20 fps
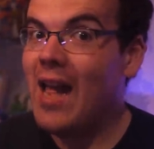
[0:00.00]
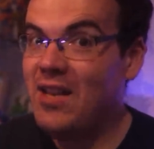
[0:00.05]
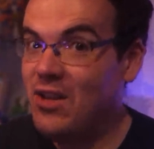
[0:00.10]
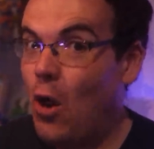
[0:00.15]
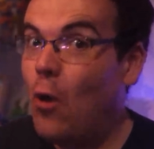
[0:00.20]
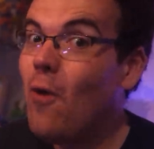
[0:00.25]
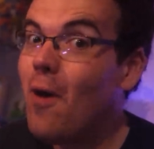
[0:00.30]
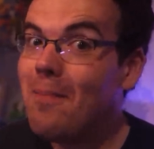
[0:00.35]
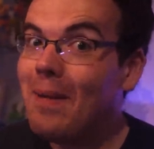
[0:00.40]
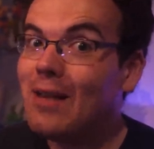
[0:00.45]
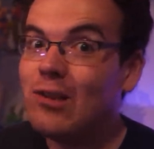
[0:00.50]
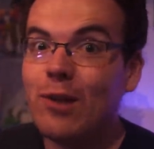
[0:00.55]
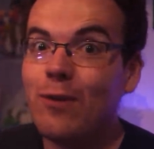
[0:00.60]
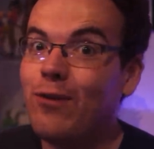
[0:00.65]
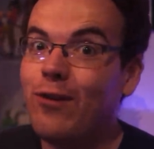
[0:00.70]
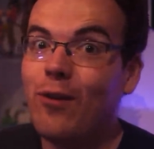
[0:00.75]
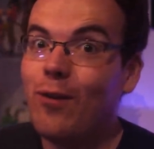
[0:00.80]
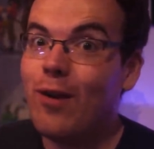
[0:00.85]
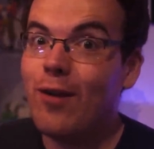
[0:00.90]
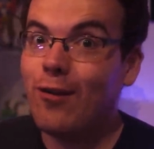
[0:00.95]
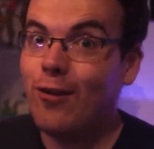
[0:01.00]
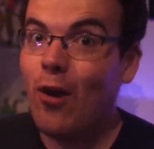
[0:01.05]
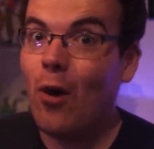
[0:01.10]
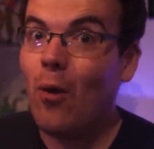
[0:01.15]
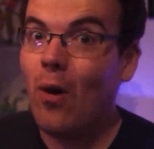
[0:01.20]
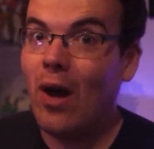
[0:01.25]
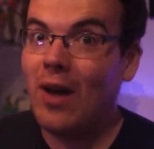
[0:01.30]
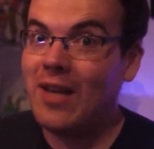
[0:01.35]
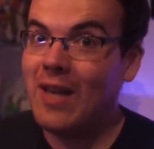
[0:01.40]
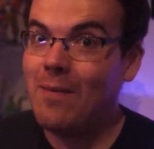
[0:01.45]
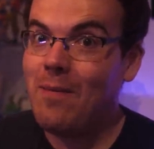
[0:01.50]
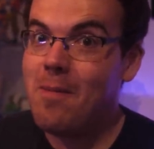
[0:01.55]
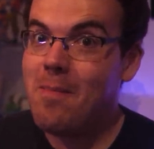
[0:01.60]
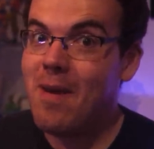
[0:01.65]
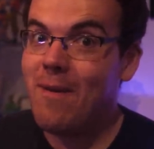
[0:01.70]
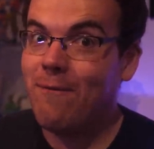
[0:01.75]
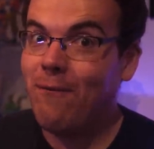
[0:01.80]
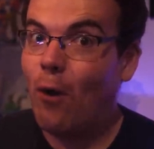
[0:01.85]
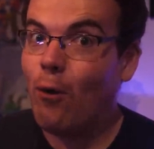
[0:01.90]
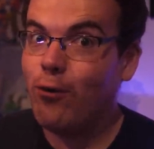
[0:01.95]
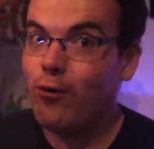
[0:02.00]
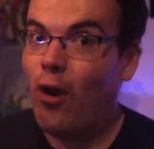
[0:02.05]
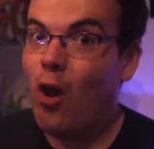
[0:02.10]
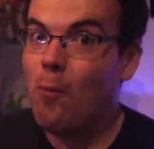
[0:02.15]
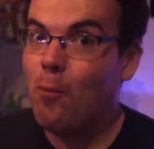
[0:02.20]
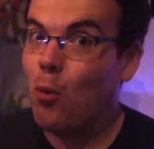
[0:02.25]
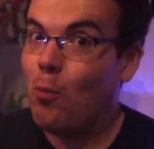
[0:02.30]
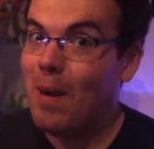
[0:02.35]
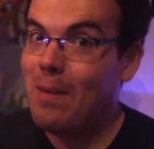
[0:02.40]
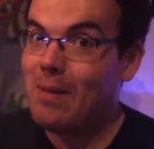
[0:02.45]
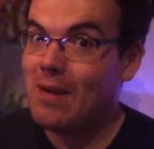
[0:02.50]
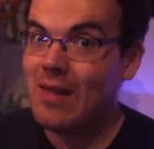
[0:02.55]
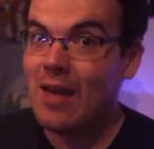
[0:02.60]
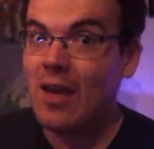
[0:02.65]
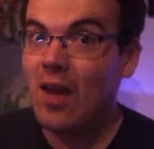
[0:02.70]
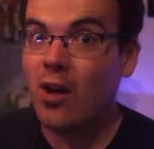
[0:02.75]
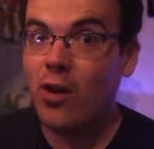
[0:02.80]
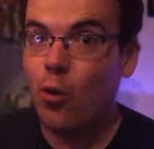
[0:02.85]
and no amount of serious Gohan giving me false hope will make me think